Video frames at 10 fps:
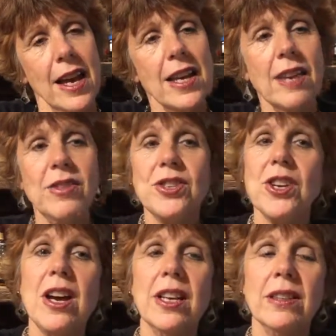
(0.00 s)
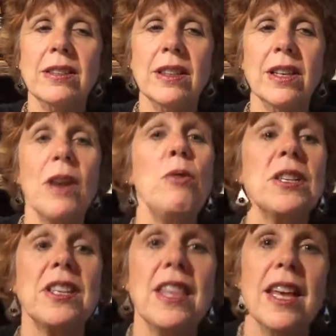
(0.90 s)
I'll give you a shot. A
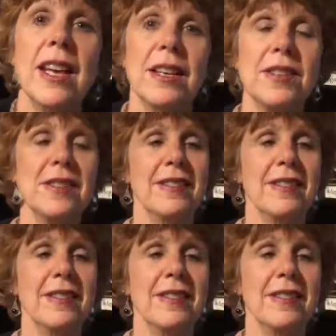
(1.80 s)
whiskey, that is.